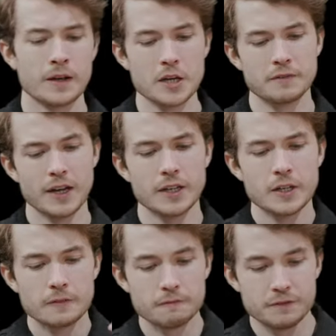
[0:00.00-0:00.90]
And if I
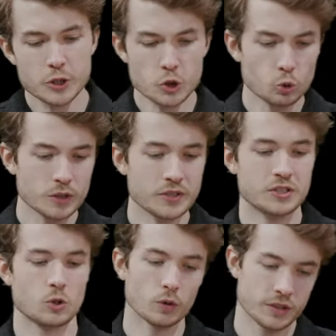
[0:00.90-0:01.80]
visually
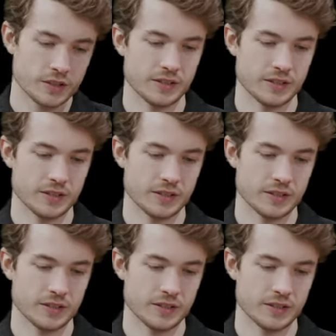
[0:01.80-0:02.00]
sort